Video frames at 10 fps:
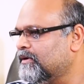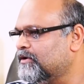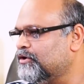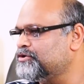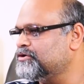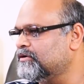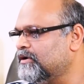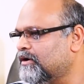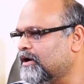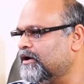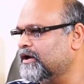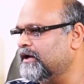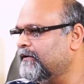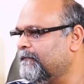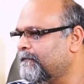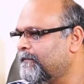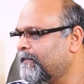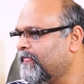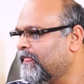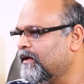Christian hierarchy.
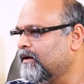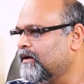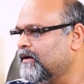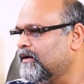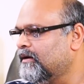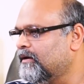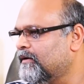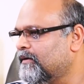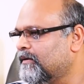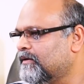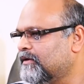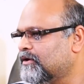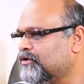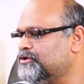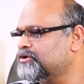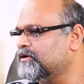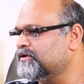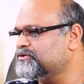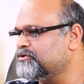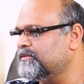The Christian
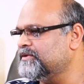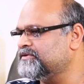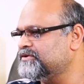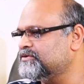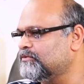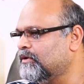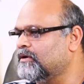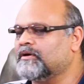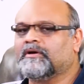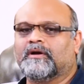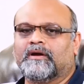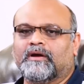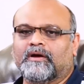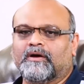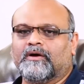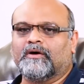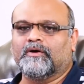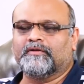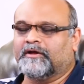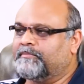extremists were
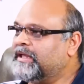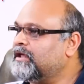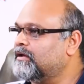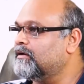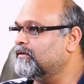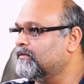on their peak.